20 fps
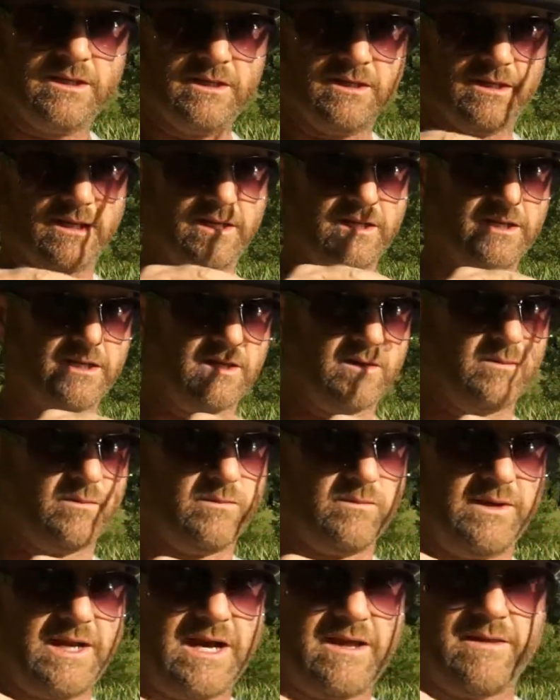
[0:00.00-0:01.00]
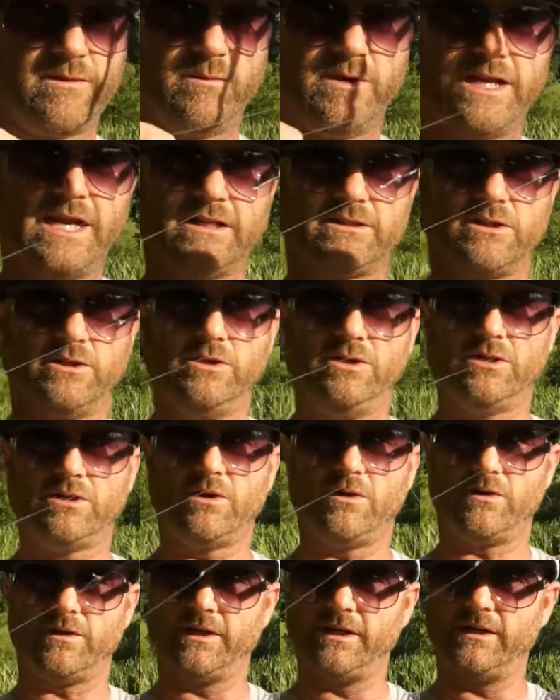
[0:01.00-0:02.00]
And now that we got the
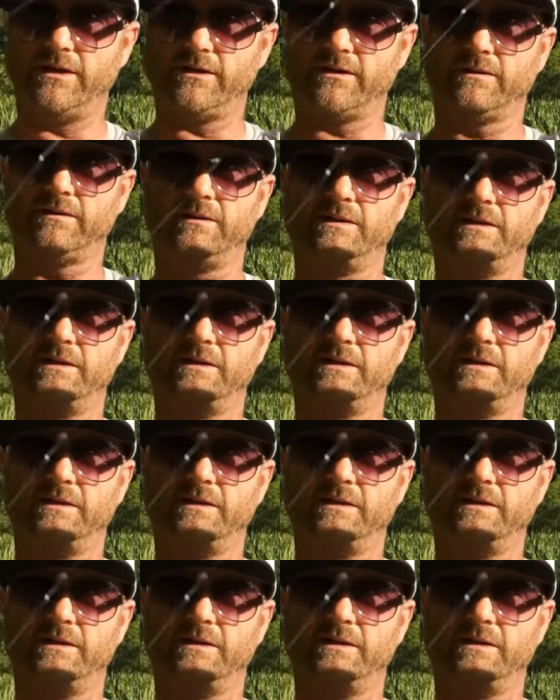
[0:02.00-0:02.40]
hook on here,